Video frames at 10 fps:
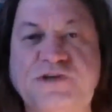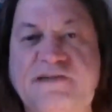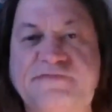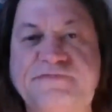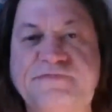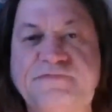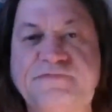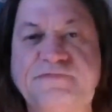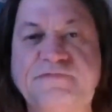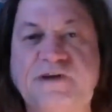we have.
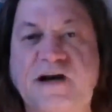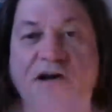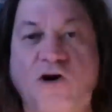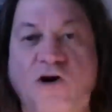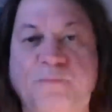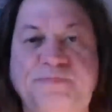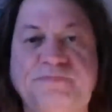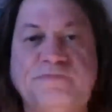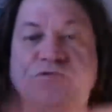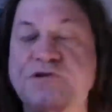I hope
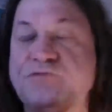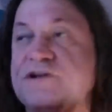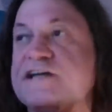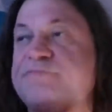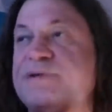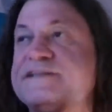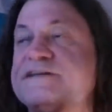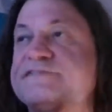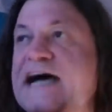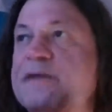we will have plenty
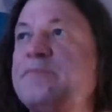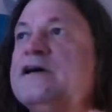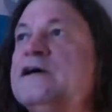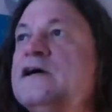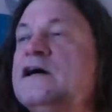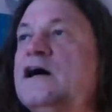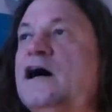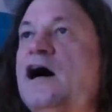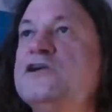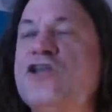of time.
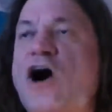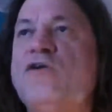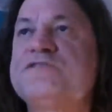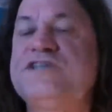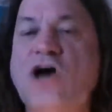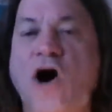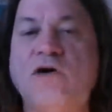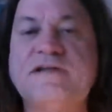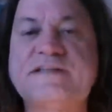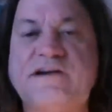You know, the
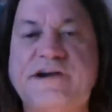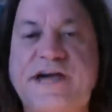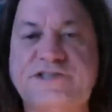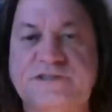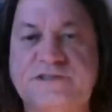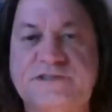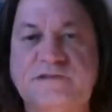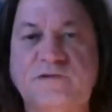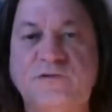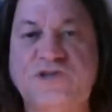only
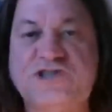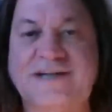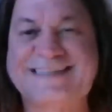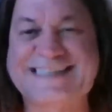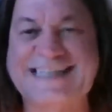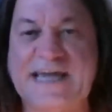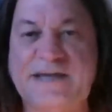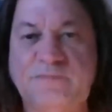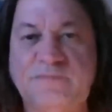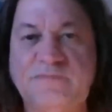directions which are the
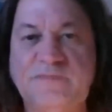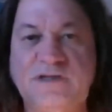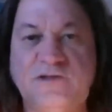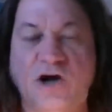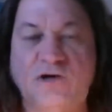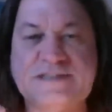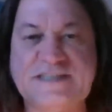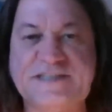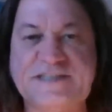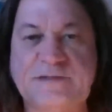same in all
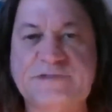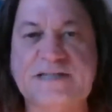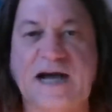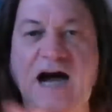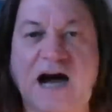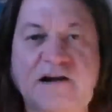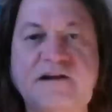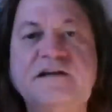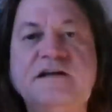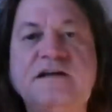systems
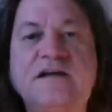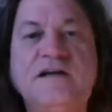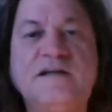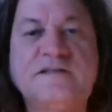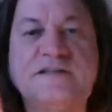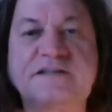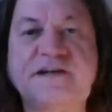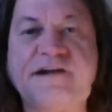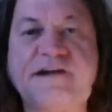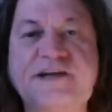are the
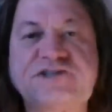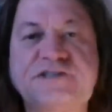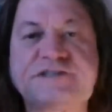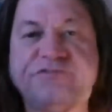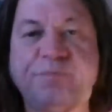directions of